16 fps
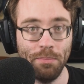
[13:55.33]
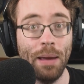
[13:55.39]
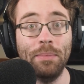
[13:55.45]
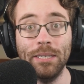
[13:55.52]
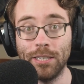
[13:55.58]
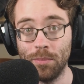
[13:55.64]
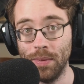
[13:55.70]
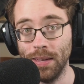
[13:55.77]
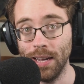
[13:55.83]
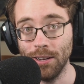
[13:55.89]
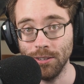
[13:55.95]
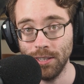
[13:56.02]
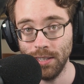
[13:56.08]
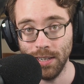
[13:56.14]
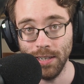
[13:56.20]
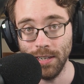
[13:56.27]
Maybe something
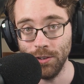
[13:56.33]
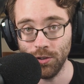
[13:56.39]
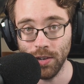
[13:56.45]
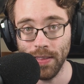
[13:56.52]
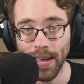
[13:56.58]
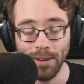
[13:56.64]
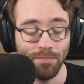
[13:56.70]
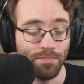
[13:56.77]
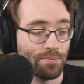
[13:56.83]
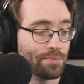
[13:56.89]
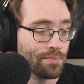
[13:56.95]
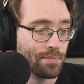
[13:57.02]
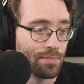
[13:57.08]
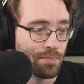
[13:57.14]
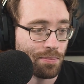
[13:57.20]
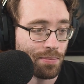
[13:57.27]
else in addition to that.
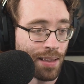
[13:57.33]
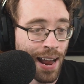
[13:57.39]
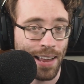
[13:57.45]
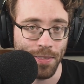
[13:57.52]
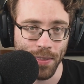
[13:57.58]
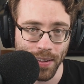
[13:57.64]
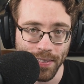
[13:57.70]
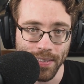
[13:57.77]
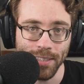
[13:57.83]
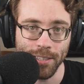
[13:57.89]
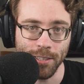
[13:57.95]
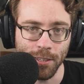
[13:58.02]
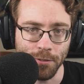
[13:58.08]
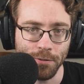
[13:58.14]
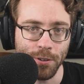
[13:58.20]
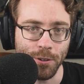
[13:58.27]
I think this
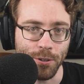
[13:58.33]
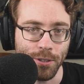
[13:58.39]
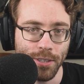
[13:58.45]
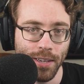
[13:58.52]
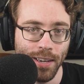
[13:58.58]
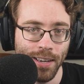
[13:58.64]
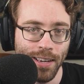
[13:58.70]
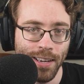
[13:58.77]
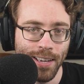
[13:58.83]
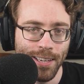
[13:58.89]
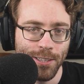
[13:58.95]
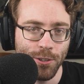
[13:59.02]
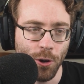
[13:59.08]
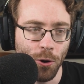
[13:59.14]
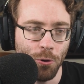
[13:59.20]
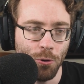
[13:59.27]
is a first.
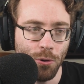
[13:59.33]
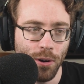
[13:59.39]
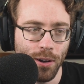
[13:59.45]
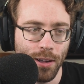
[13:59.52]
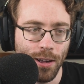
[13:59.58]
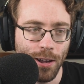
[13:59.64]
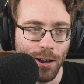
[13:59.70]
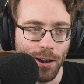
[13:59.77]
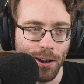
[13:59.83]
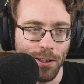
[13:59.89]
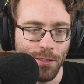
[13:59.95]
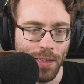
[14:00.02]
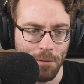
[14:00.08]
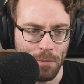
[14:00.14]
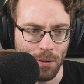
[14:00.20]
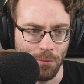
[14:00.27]
So
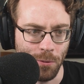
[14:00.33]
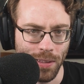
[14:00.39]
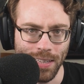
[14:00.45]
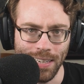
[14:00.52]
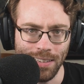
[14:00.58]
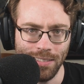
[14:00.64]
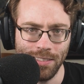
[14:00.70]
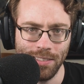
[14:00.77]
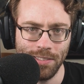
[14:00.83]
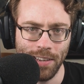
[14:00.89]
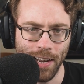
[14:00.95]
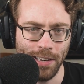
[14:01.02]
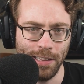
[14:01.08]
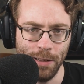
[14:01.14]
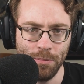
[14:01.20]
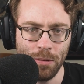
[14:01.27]
they've been really
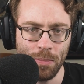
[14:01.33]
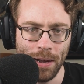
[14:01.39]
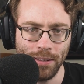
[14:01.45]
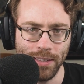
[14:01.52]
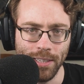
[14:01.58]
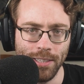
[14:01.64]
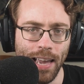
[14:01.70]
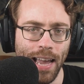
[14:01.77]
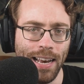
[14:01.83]
tight-lipped about this.